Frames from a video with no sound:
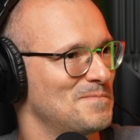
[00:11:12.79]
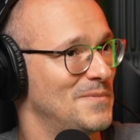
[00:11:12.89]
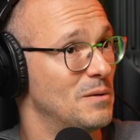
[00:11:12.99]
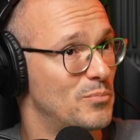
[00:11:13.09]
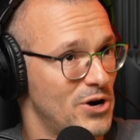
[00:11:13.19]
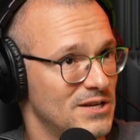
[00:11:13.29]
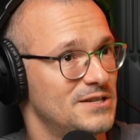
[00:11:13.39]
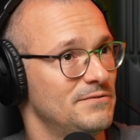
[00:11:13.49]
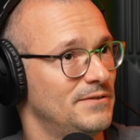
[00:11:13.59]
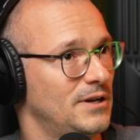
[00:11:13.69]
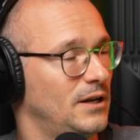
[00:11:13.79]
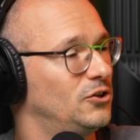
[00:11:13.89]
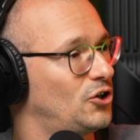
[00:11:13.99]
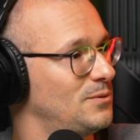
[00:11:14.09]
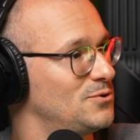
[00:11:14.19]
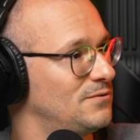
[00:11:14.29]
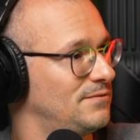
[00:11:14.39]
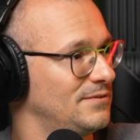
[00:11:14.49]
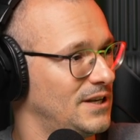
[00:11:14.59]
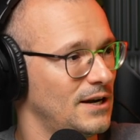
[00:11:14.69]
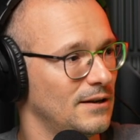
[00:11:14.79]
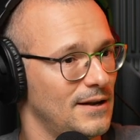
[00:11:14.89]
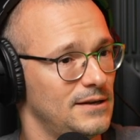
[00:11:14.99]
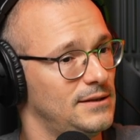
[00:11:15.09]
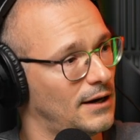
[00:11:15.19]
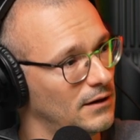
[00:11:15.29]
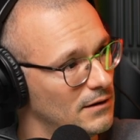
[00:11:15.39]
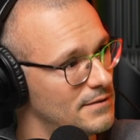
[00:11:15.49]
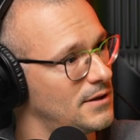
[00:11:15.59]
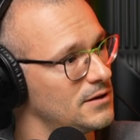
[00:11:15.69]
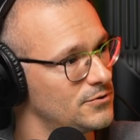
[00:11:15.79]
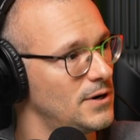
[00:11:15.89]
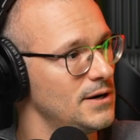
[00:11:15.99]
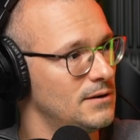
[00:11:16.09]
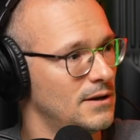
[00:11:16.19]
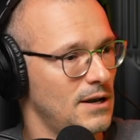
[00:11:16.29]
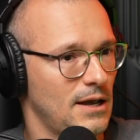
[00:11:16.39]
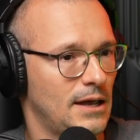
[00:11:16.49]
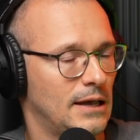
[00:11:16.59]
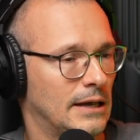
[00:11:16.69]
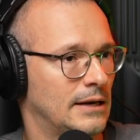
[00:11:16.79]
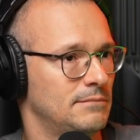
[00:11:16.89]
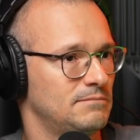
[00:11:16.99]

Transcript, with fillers: impressive in terms of getting like technical things right mm -hmm. and